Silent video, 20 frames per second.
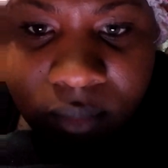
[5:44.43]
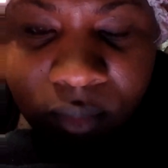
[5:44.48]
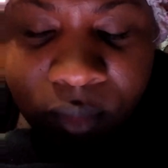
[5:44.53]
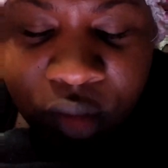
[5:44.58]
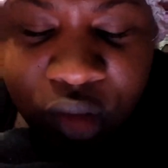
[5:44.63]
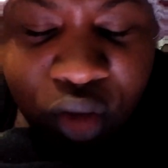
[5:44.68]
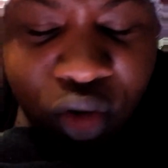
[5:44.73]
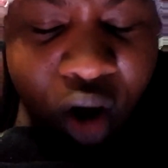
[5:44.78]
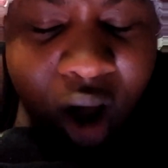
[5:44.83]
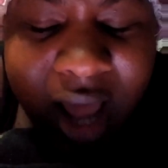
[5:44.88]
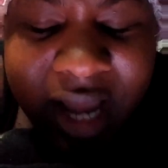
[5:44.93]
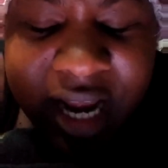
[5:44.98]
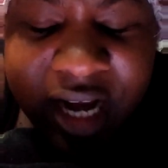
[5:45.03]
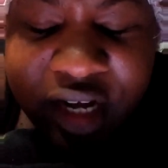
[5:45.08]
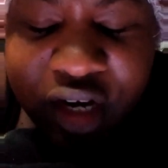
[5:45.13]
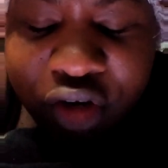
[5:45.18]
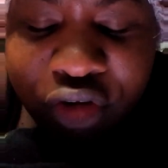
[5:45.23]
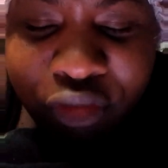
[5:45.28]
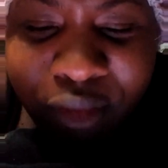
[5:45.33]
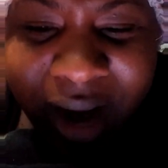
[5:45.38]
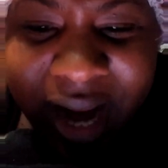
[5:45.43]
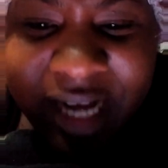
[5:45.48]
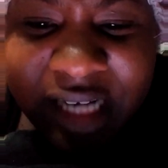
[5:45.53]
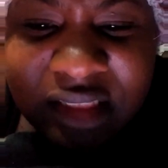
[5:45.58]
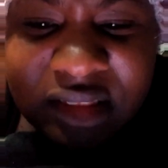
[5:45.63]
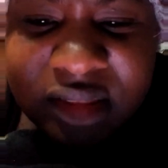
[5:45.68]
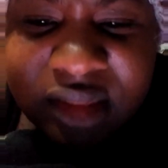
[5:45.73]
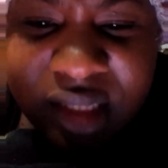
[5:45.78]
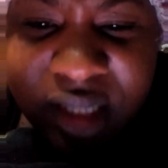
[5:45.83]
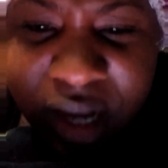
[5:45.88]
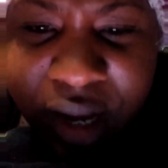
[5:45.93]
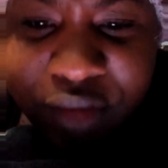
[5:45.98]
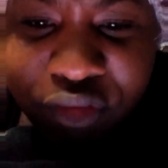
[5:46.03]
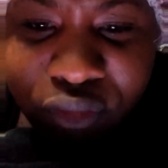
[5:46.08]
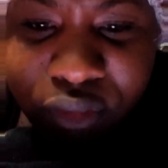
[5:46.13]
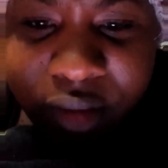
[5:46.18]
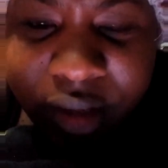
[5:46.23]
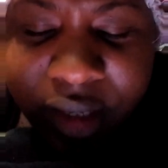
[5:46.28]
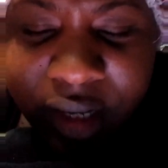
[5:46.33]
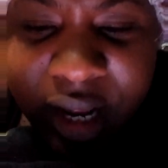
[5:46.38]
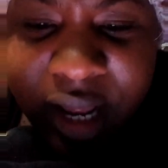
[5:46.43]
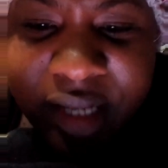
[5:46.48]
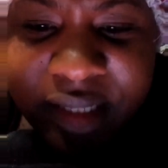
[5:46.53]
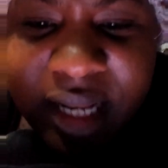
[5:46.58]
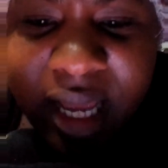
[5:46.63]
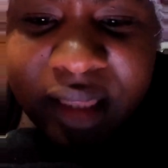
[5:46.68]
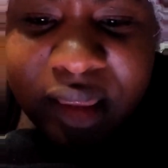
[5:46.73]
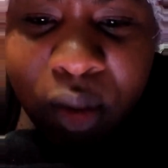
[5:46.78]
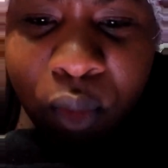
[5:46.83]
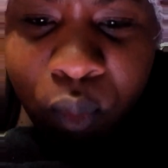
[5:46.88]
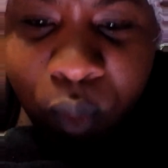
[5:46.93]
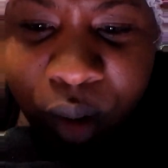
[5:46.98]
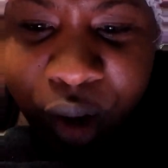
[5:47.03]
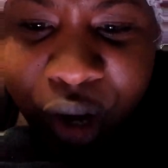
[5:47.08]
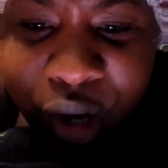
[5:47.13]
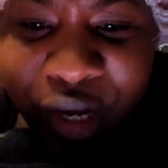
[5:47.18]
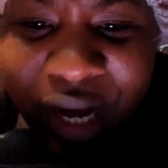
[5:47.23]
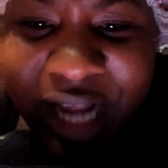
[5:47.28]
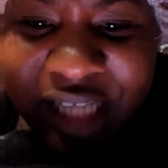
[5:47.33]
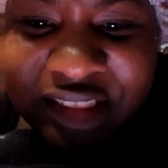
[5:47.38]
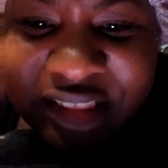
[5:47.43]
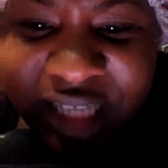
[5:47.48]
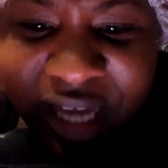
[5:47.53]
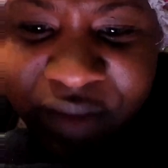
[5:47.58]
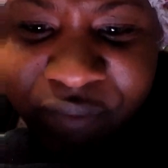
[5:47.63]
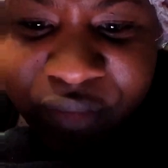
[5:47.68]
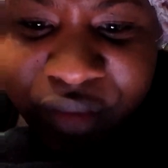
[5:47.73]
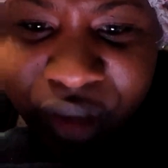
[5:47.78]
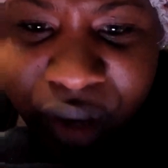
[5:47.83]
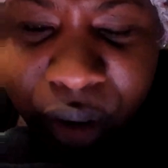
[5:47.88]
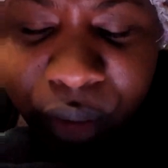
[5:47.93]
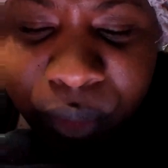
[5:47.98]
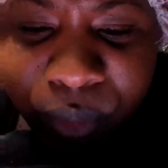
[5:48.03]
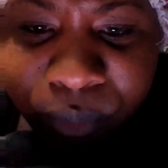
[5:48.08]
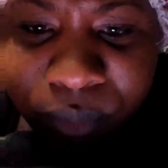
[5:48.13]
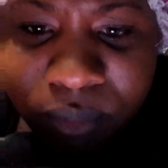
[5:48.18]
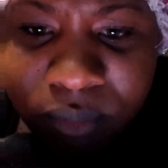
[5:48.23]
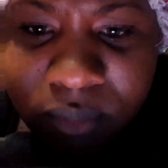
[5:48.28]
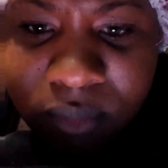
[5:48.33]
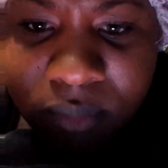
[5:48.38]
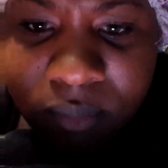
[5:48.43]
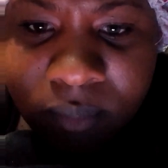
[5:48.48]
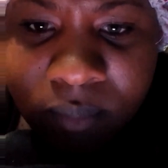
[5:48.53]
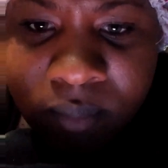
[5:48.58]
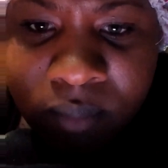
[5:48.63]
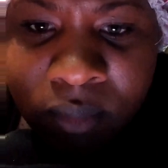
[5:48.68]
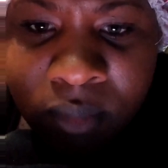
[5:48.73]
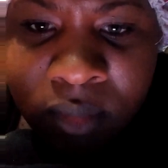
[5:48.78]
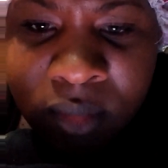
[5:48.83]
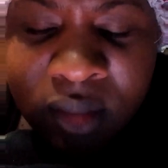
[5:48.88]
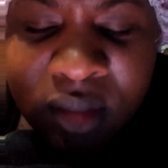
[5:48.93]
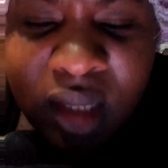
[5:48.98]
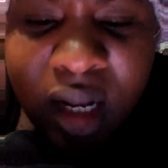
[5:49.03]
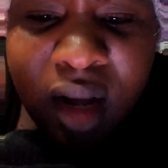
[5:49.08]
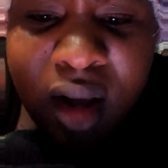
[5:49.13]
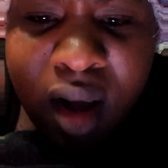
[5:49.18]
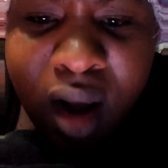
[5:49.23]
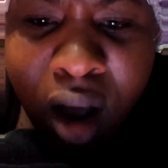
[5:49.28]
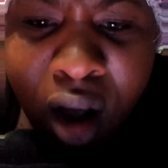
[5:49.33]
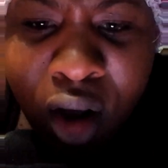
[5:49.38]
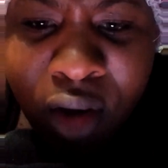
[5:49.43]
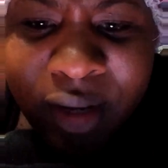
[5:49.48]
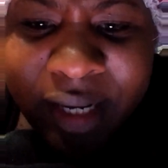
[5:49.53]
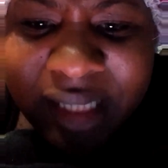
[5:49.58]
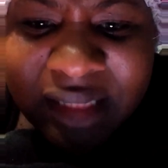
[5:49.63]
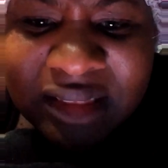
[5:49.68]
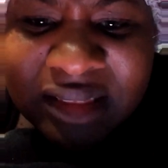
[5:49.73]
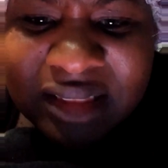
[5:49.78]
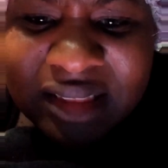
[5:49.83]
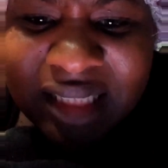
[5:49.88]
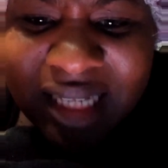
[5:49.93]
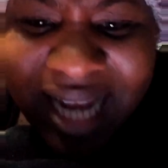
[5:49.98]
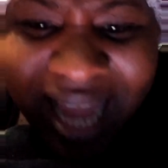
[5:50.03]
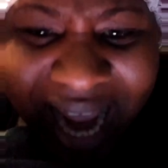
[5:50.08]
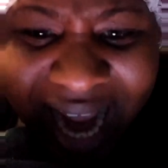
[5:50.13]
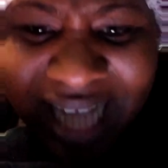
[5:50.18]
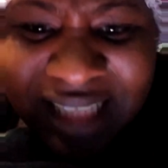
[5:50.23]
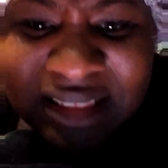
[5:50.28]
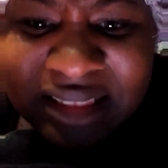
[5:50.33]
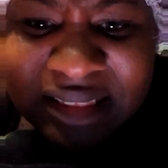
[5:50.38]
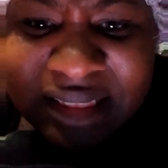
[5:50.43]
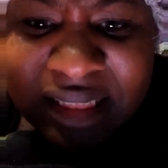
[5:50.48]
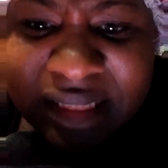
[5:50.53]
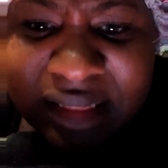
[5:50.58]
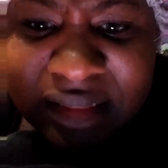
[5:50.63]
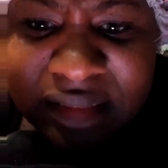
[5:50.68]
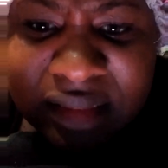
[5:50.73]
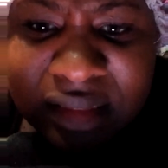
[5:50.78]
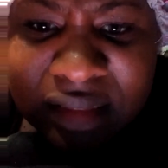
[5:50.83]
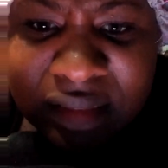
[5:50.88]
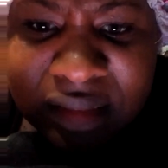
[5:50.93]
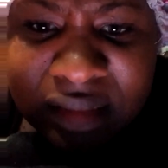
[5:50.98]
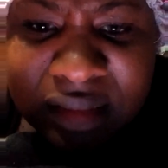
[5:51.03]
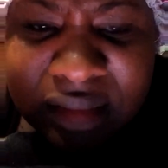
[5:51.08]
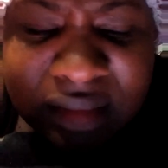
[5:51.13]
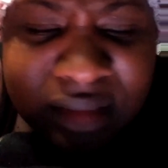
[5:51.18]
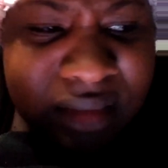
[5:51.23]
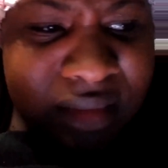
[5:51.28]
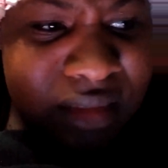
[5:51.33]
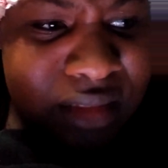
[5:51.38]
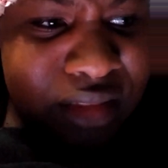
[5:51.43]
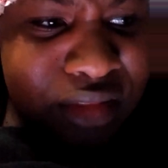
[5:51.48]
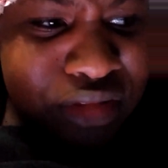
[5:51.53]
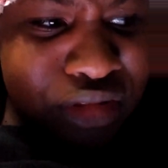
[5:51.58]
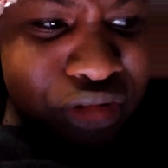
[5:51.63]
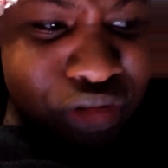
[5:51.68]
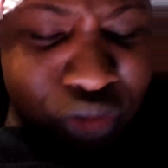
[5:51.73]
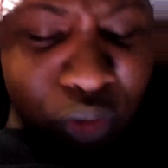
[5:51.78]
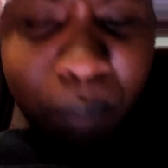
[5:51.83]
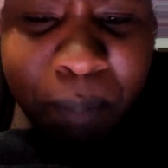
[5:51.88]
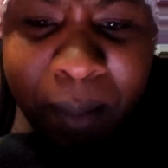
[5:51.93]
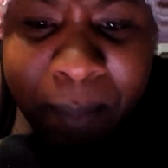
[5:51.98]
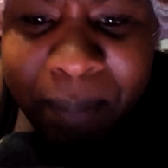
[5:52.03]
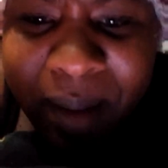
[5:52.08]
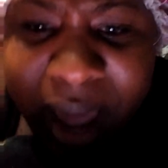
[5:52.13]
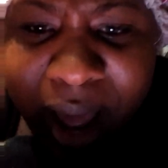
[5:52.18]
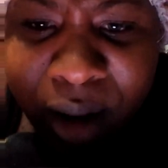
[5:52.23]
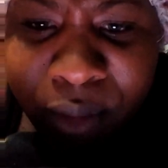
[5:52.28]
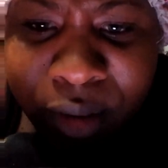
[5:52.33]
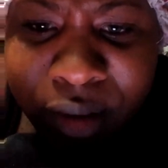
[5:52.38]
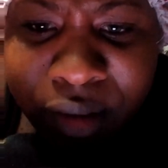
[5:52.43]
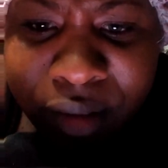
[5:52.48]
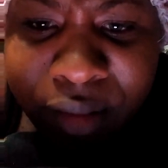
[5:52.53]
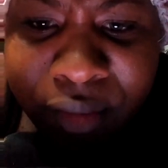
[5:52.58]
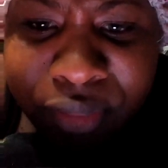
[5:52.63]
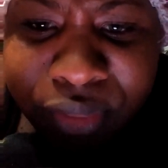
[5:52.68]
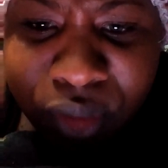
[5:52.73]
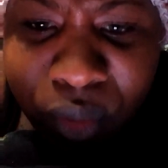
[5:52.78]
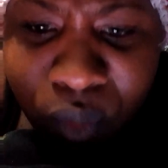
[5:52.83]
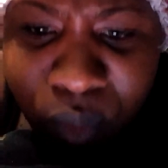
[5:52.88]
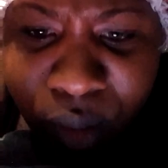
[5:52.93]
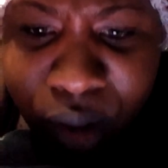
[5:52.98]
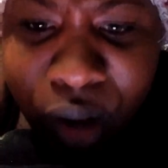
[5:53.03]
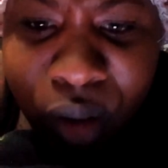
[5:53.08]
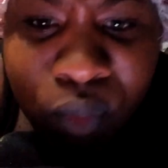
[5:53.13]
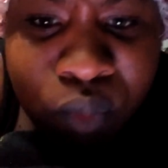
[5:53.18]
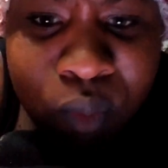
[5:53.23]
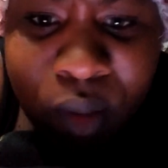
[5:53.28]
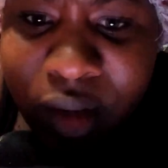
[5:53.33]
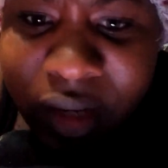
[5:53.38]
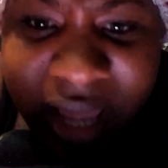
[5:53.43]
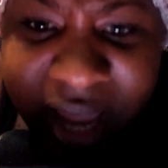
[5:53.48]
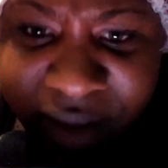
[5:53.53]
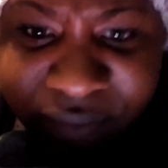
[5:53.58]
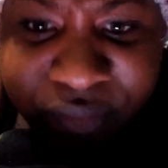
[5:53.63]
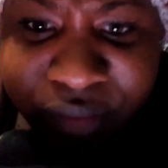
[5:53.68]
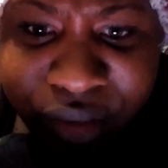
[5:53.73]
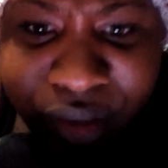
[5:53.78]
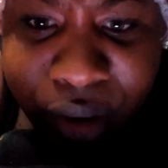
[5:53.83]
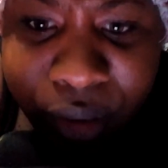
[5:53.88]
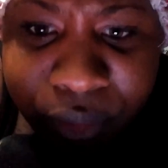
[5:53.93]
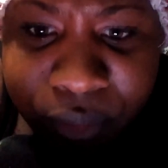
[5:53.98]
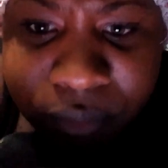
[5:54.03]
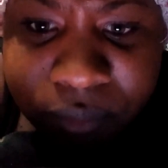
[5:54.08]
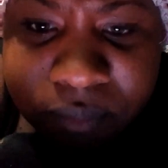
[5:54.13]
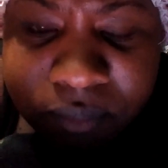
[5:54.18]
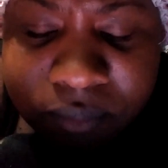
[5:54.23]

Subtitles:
You are in the greatest country that the world has ever known. The longest lasting superpower the world will ever know.